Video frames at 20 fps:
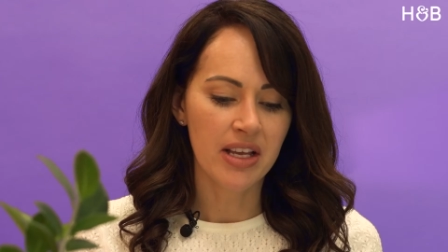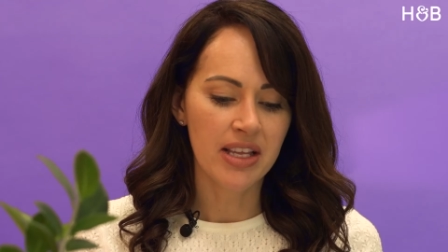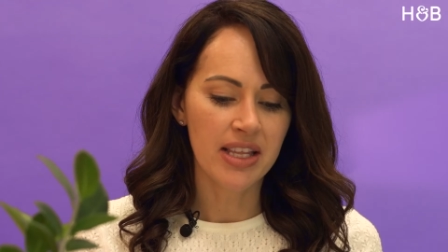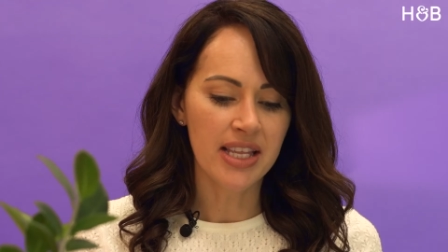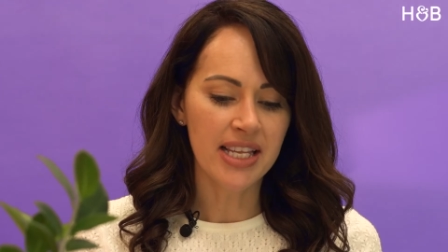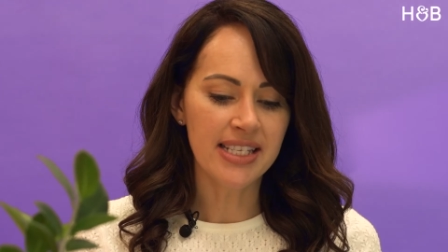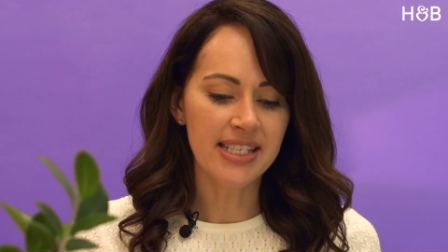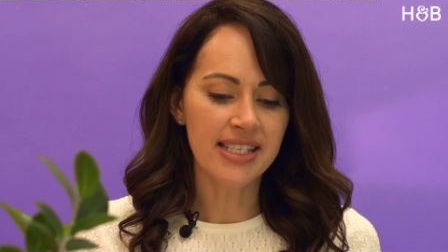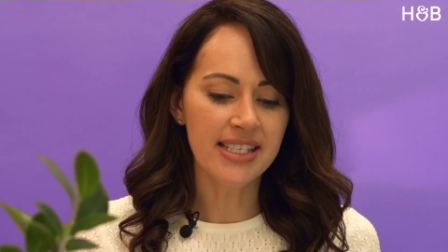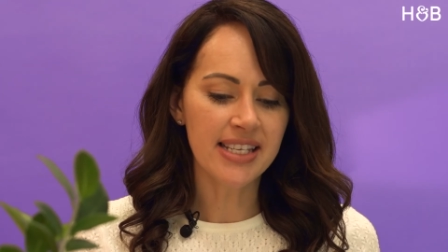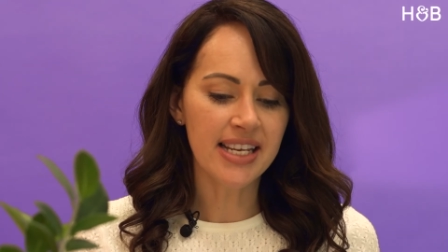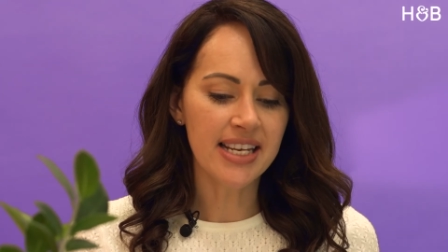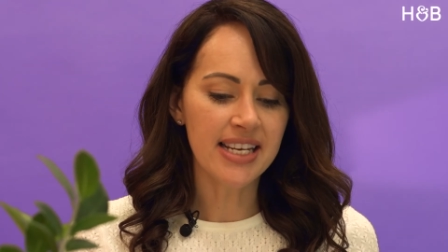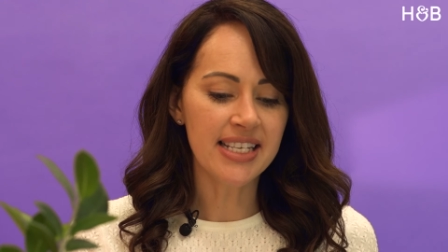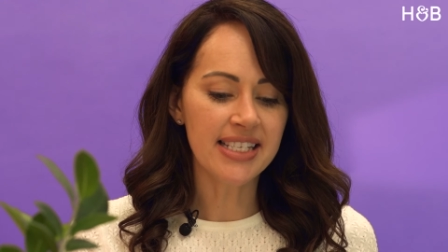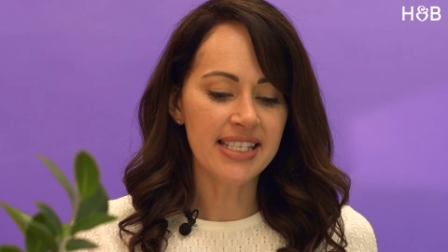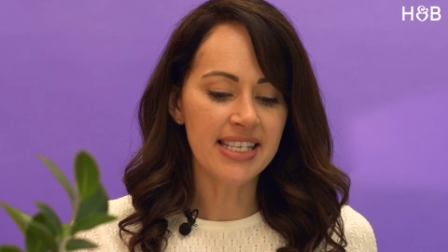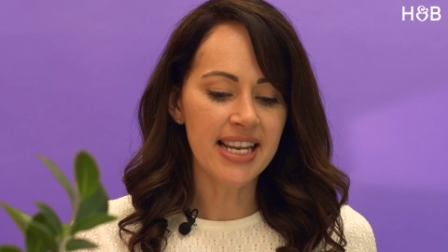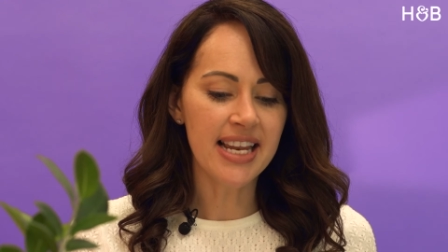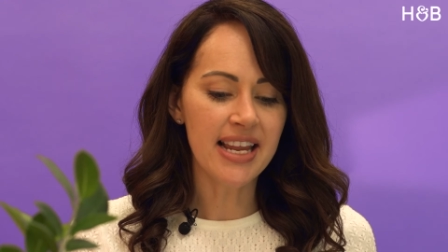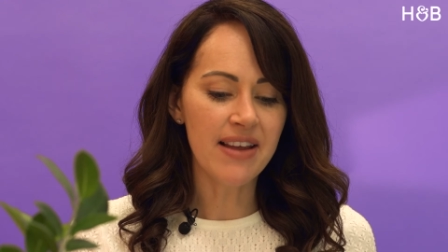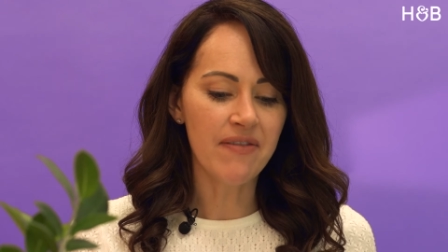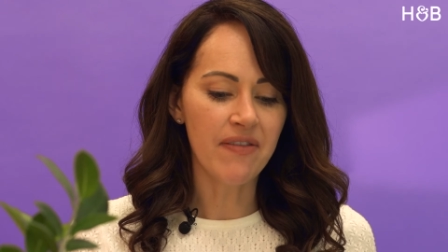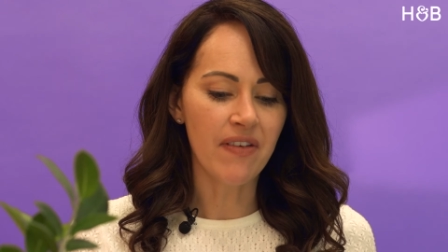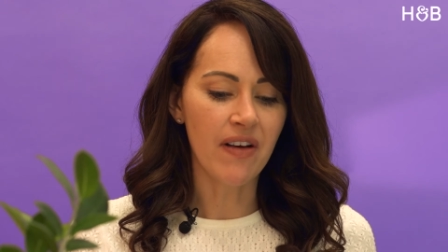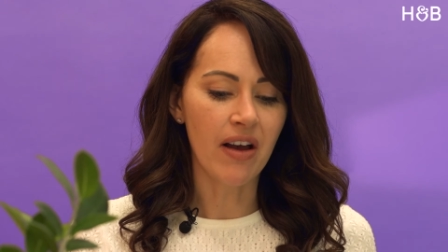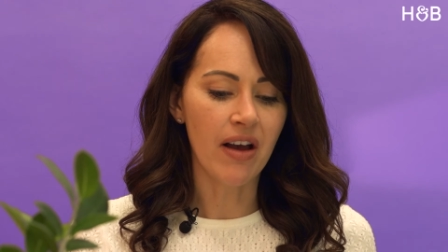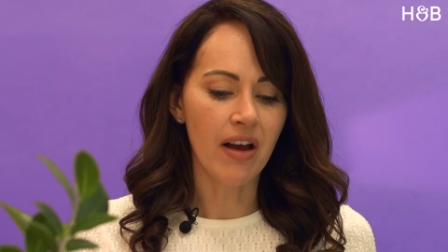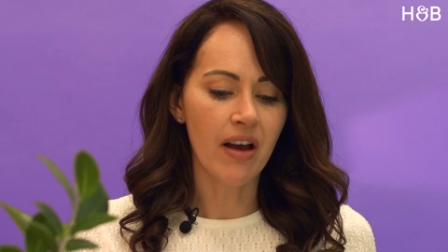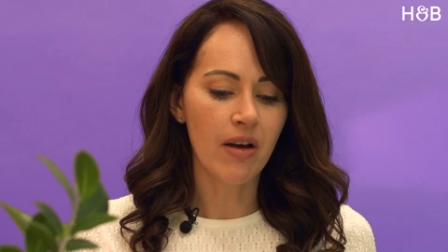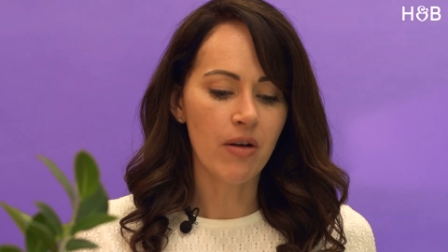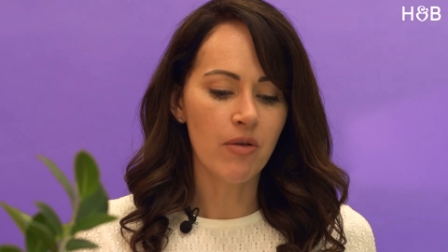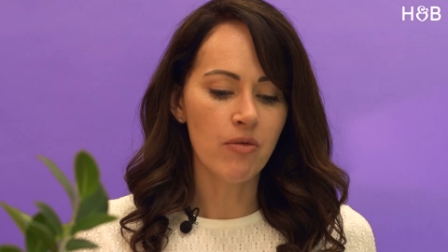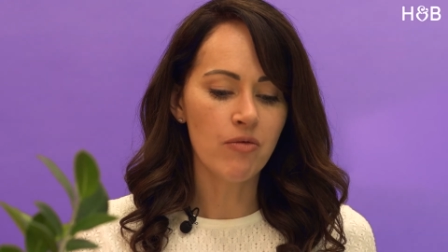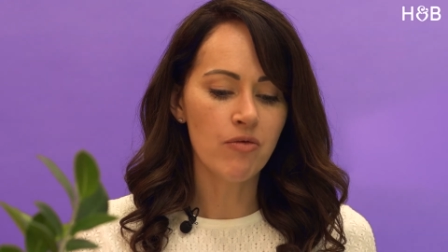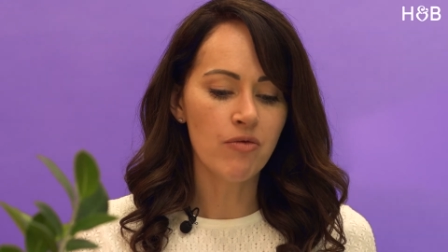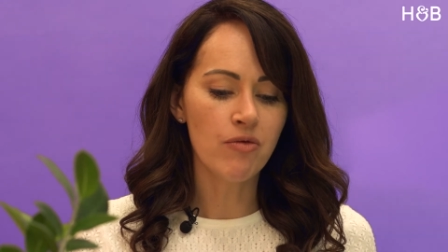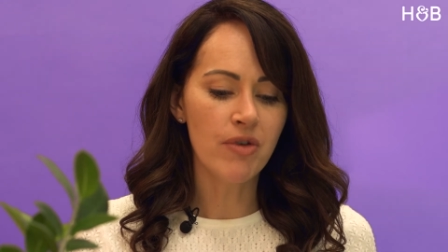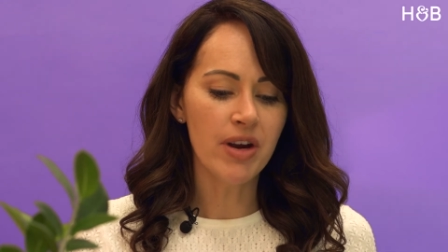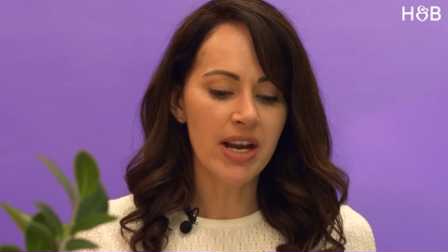This is going to deliver
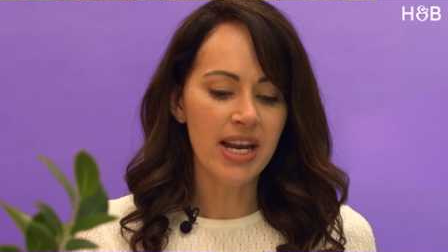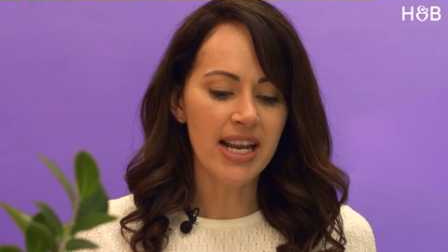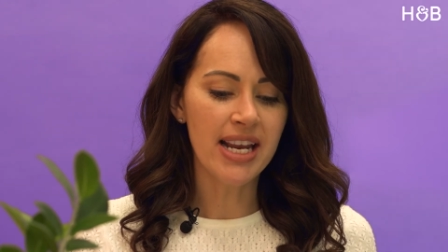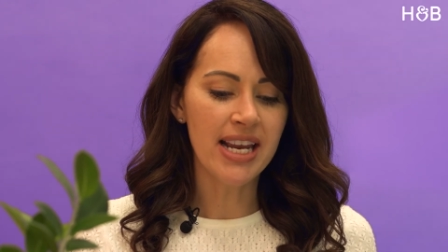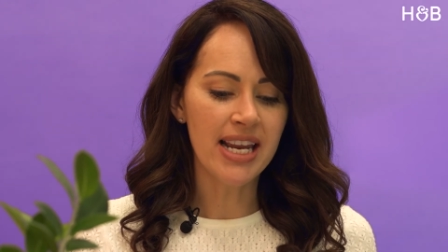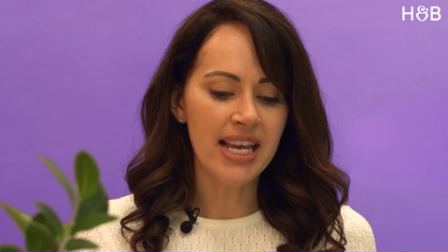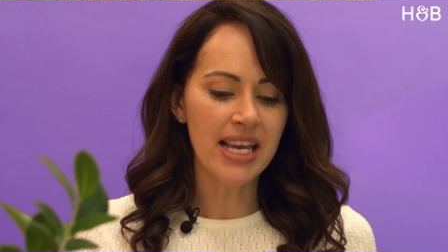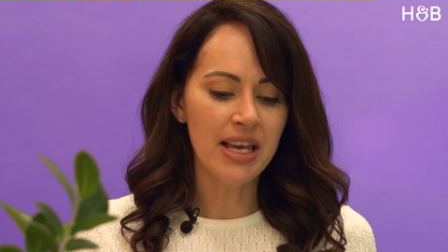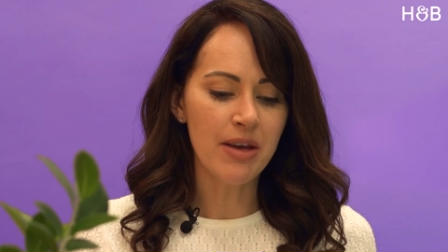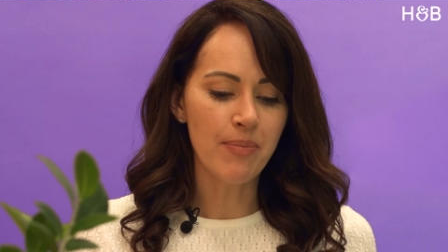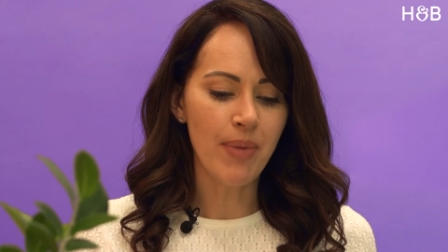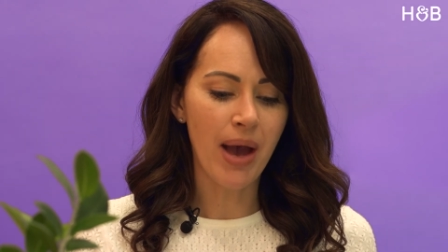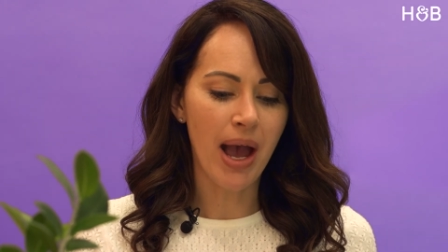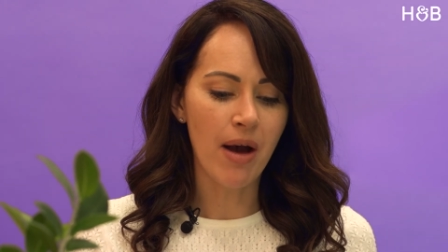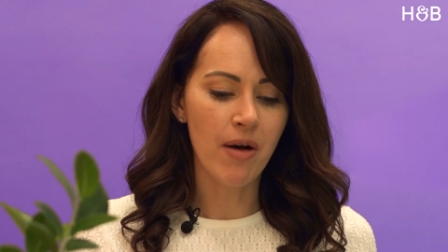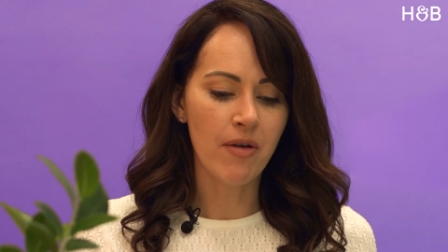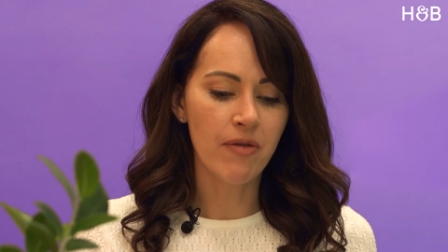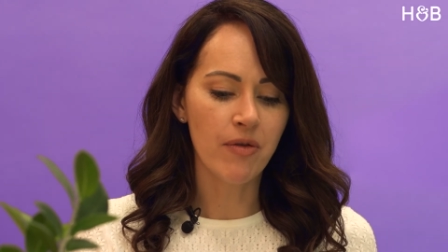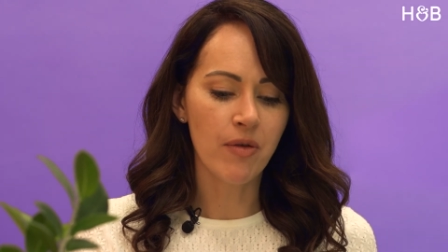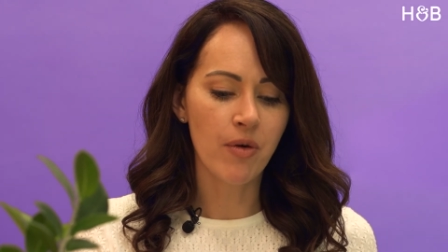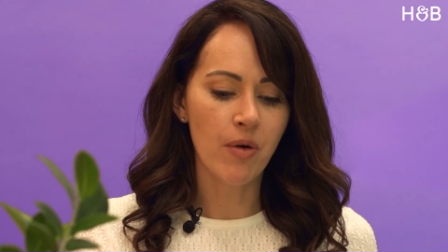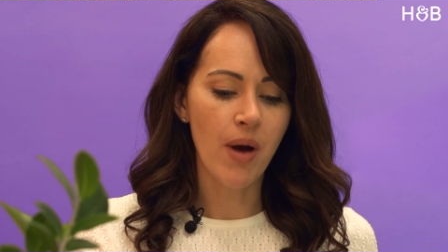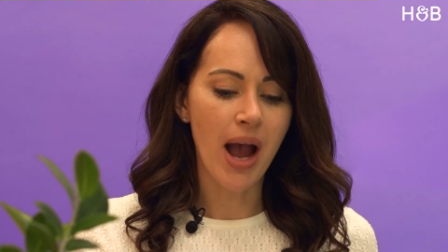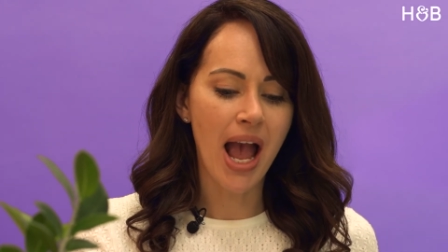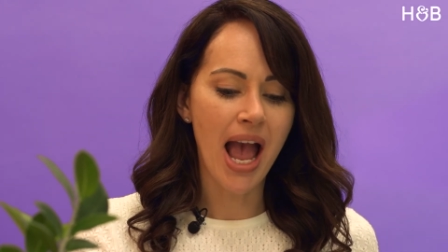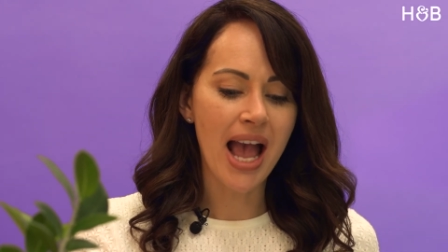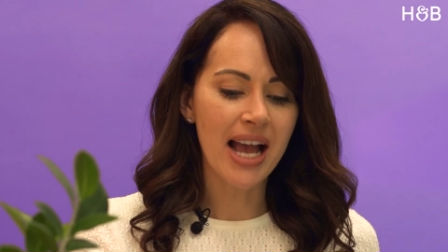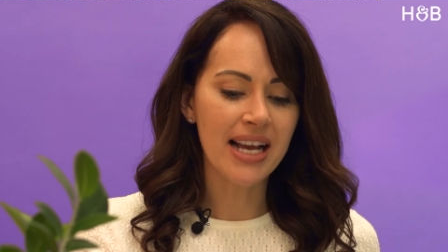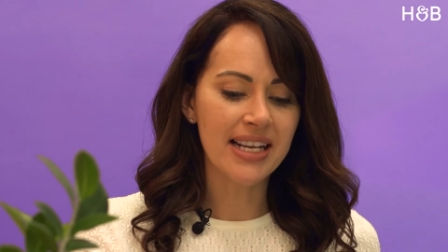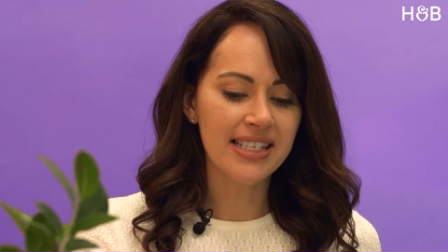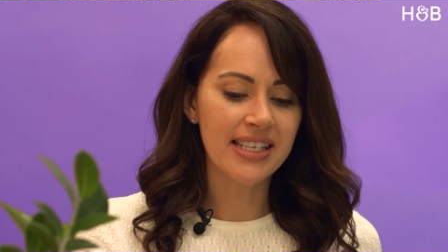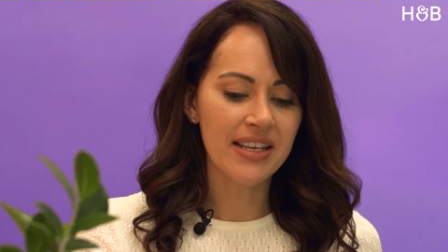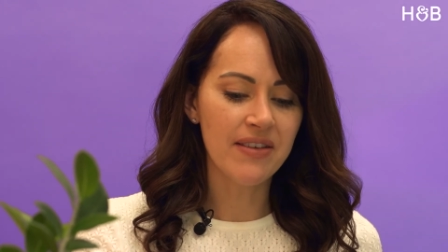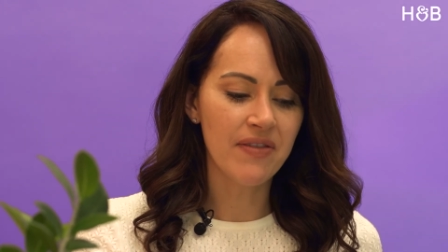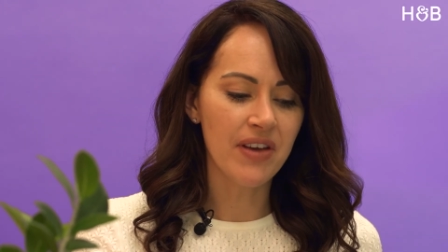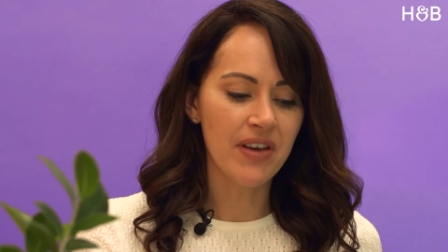really powerful active